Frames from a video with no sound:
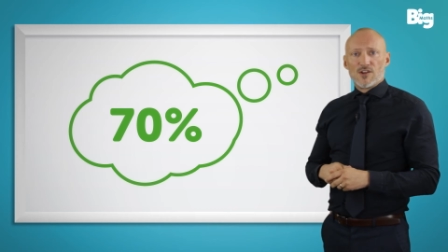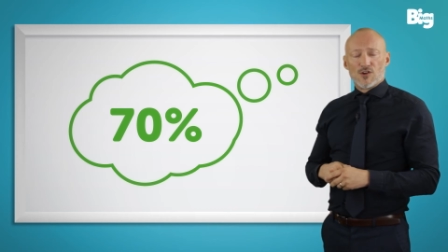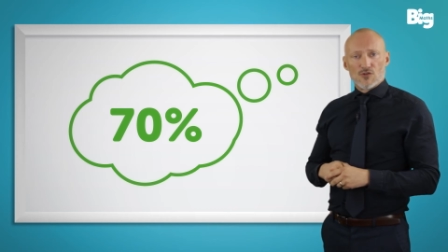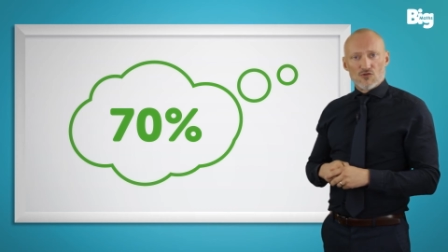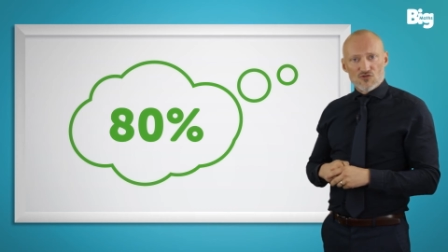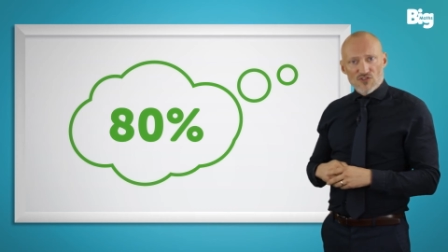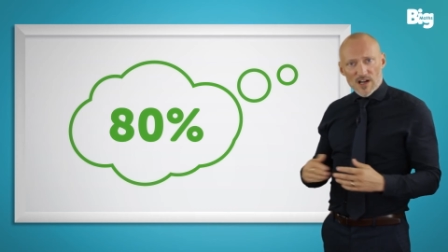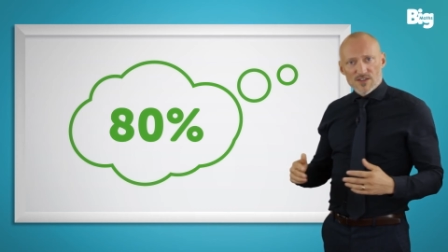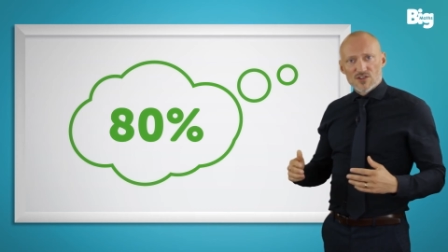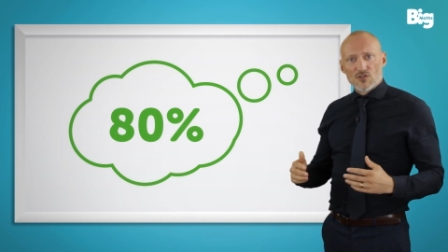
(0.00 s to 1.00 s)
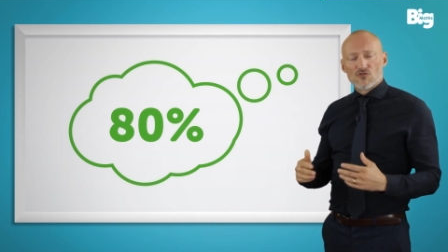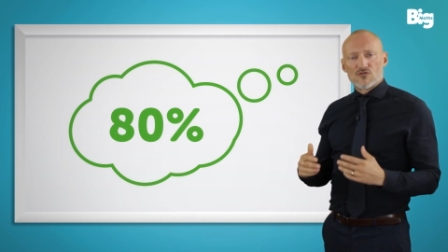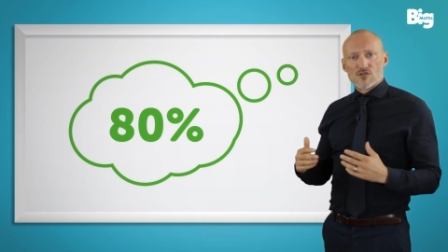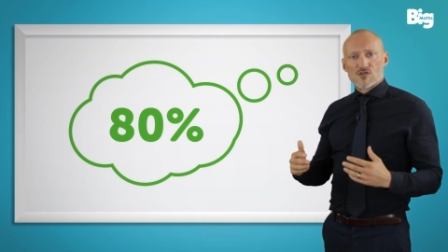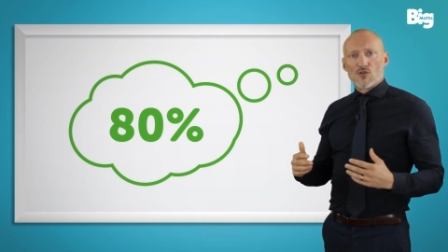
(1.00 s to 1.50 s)
you can track the
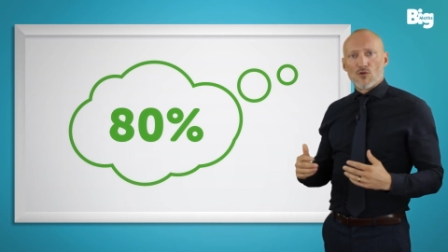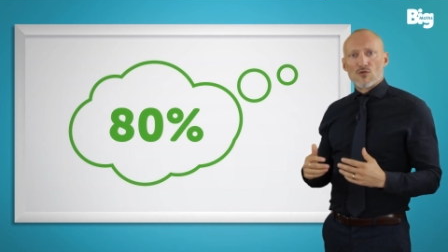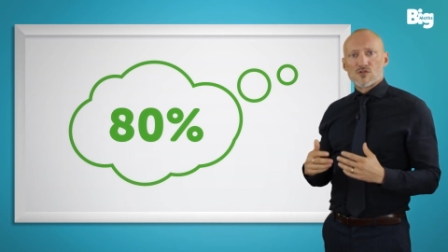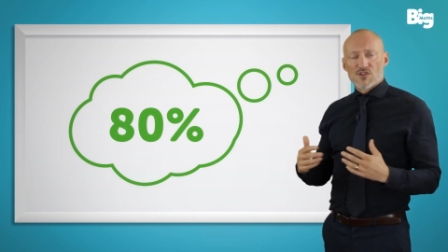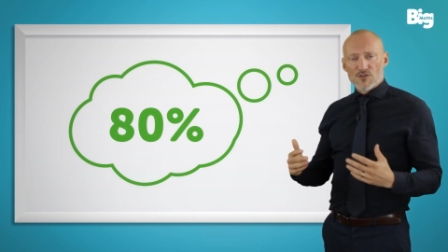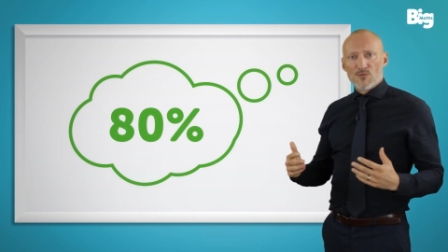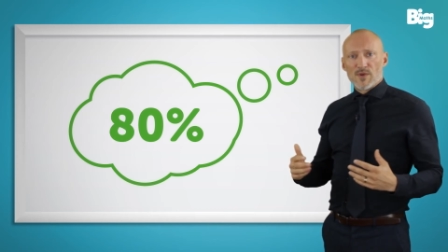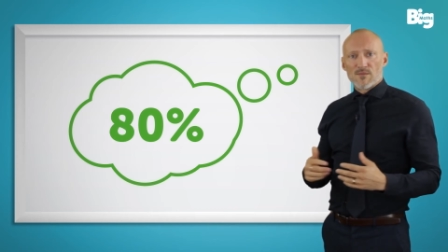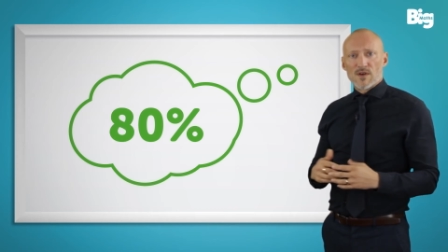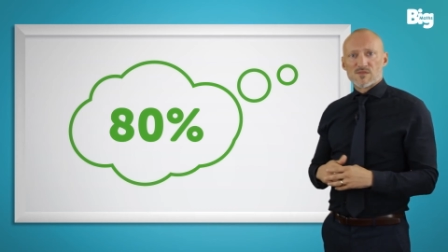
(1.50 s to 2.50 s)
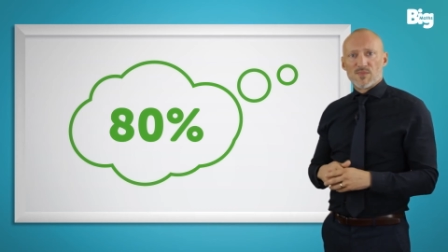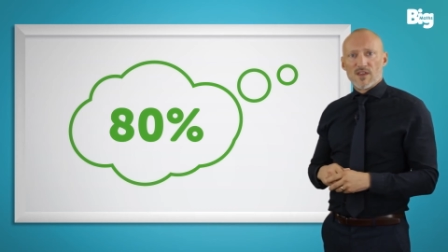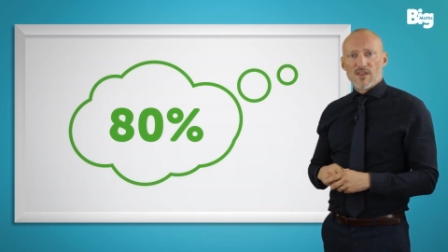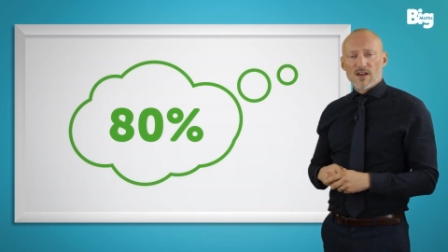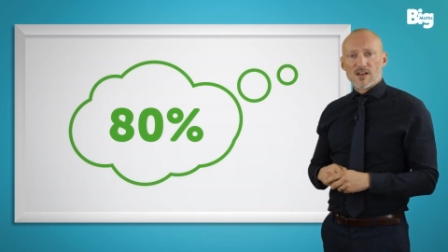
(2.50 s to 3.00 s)
children's scores through Big Maths
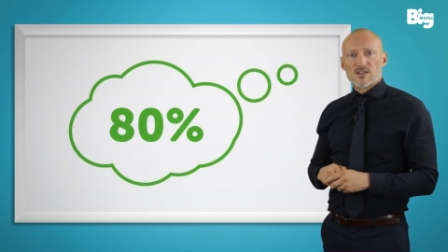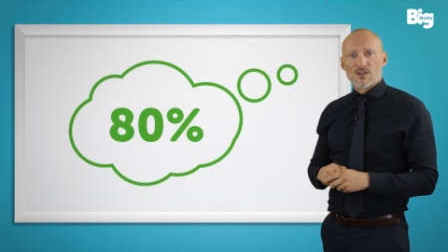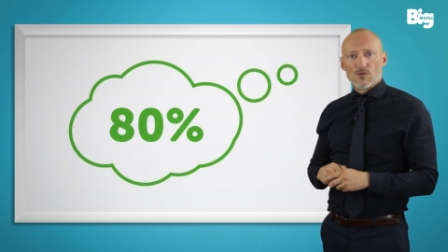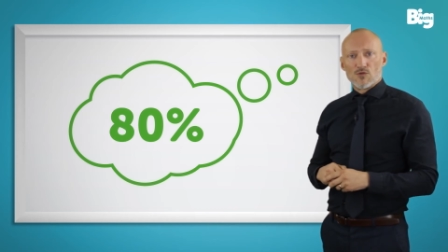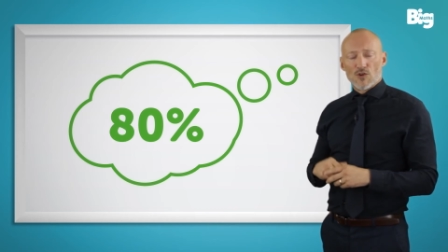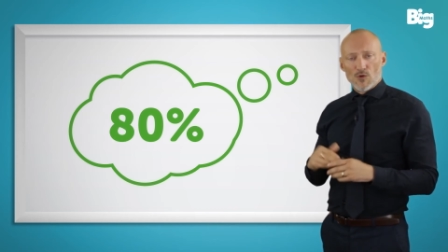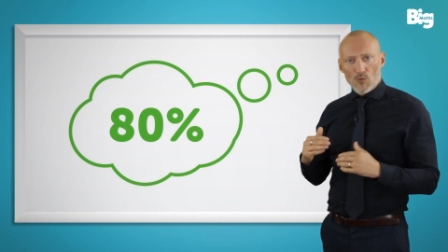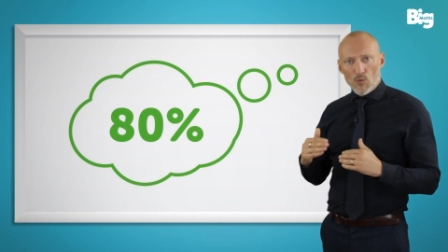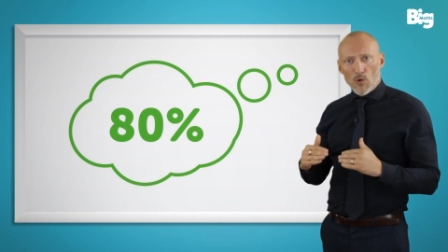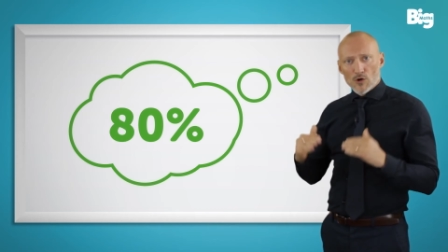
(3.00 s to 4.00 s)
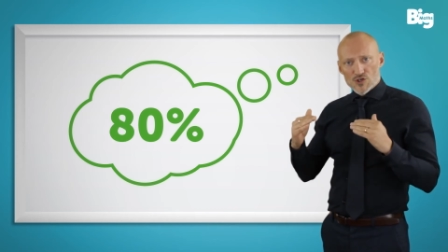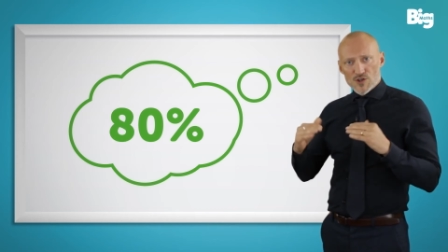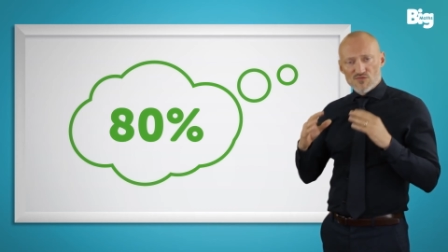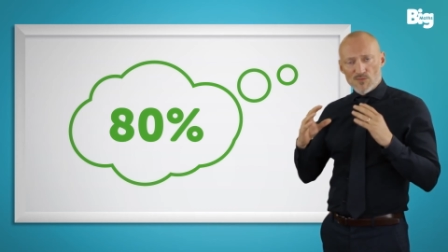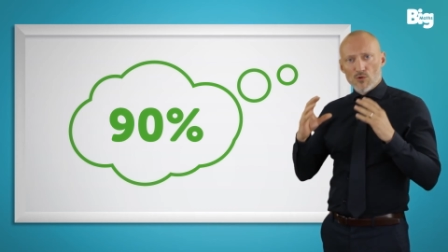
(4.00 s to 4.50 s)
Beat That and watch
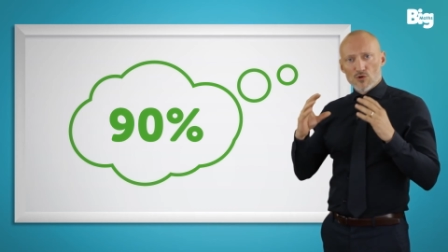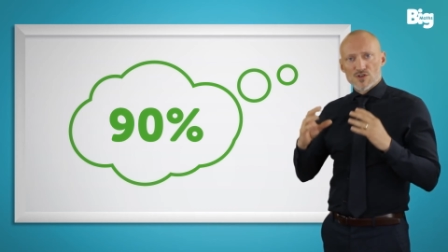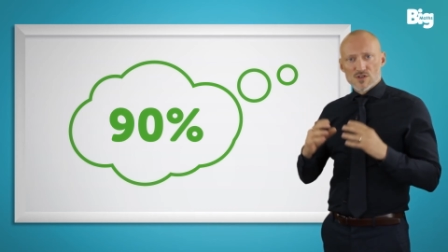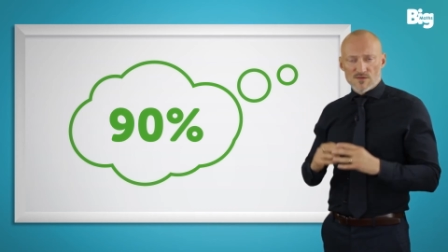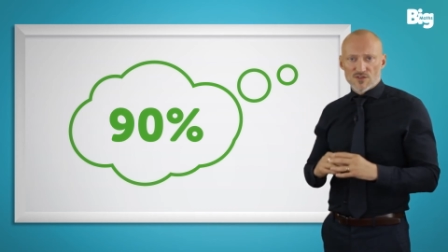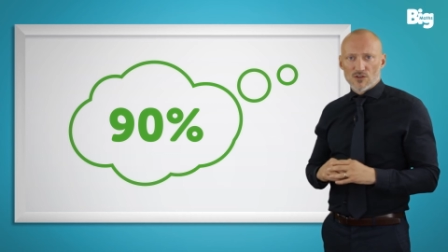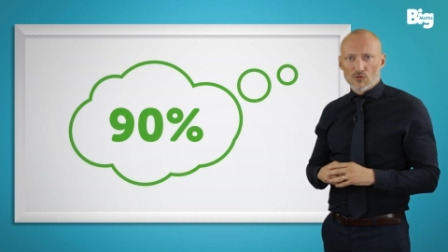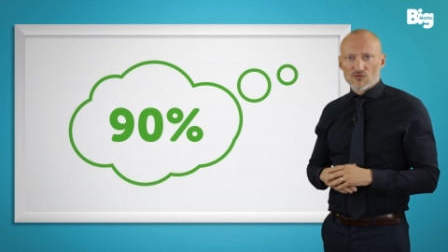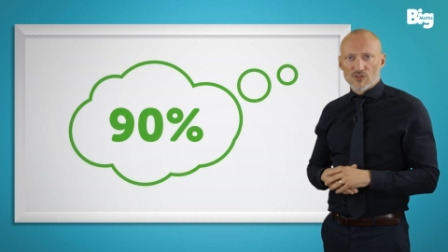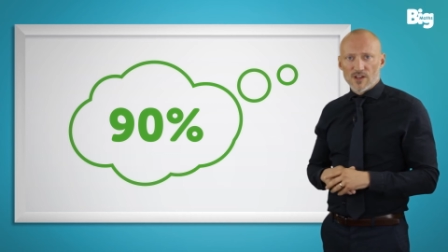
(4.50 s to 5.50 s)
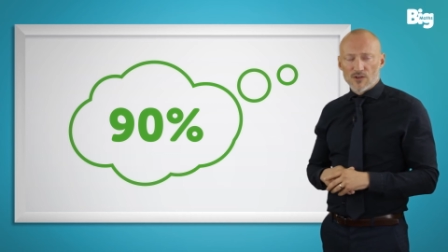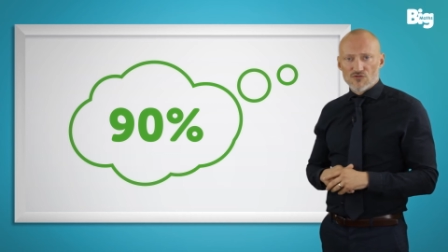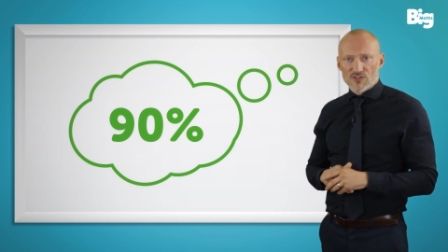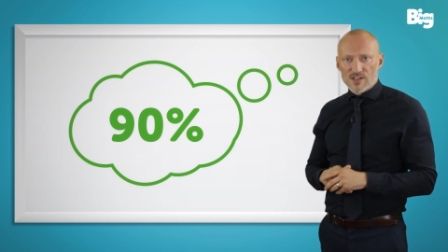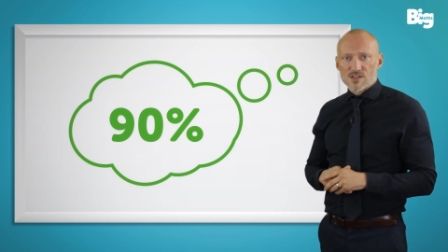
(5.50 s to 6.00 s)
the proportions of children
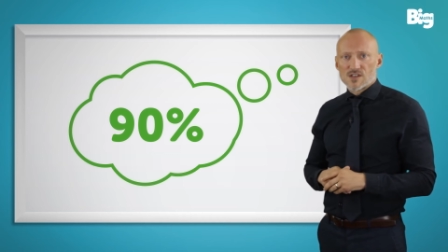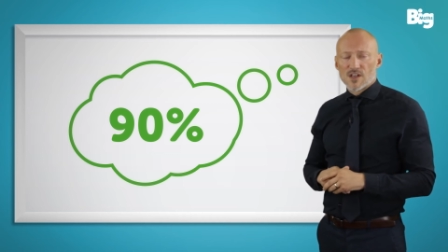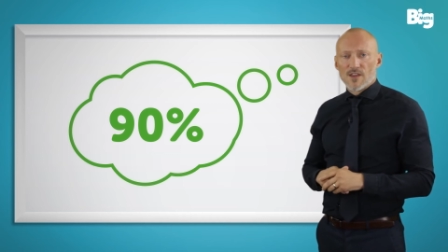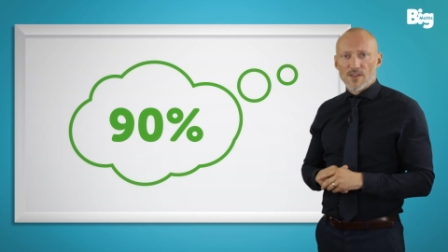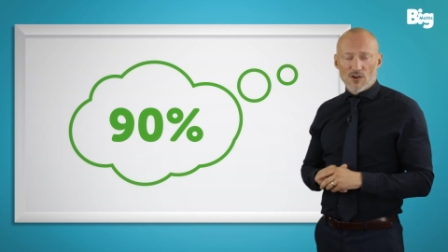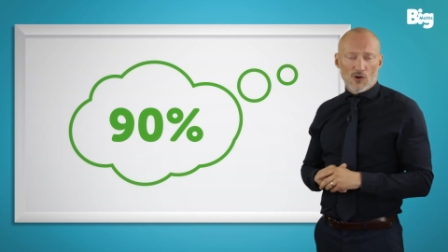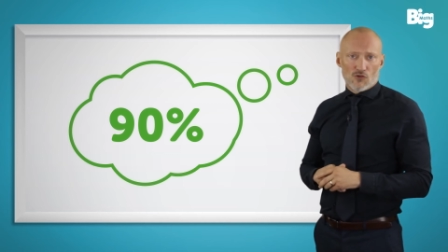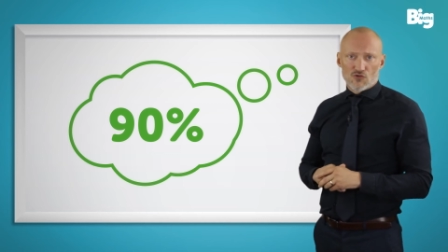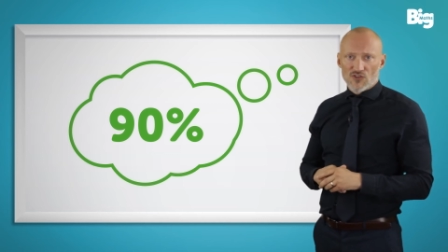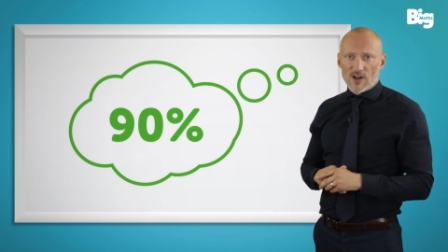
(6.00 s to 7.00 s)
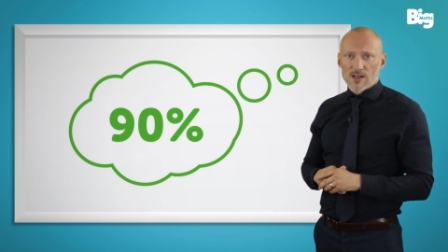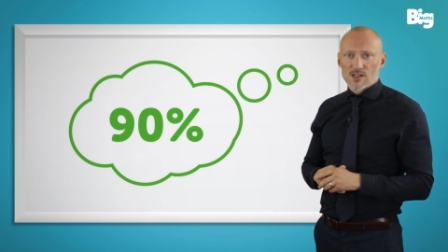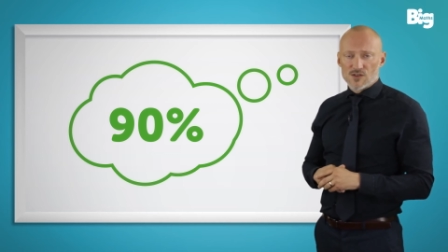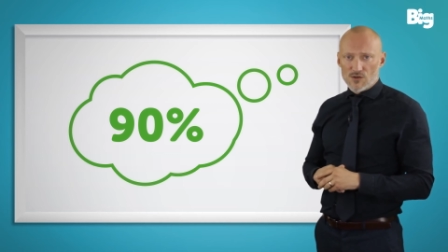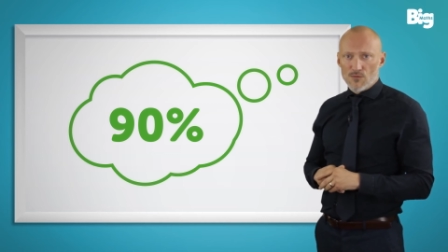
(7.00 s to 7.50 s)
increase that are on
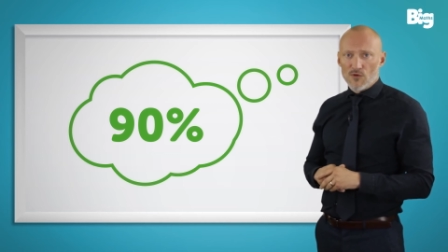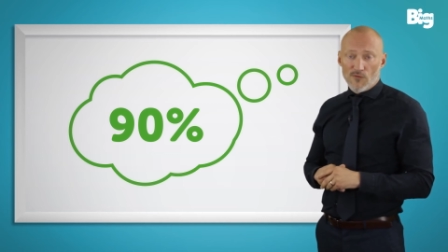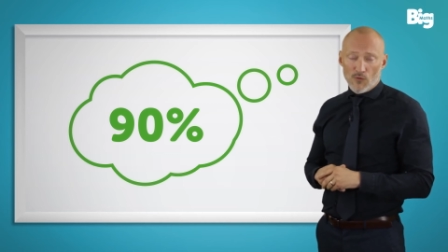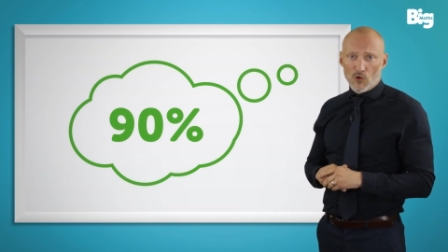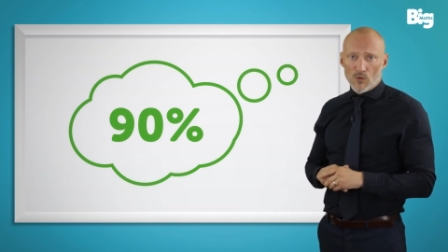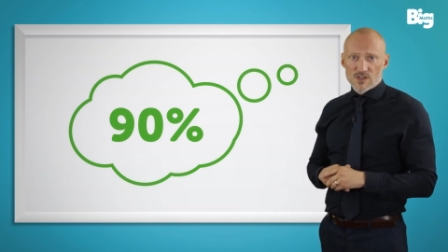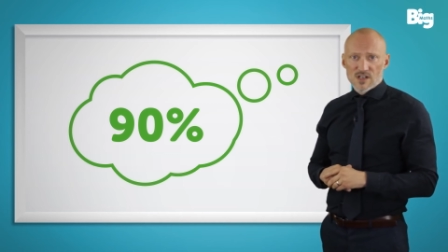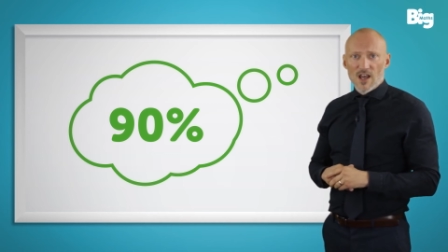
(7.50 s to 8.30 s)
track as you move forward.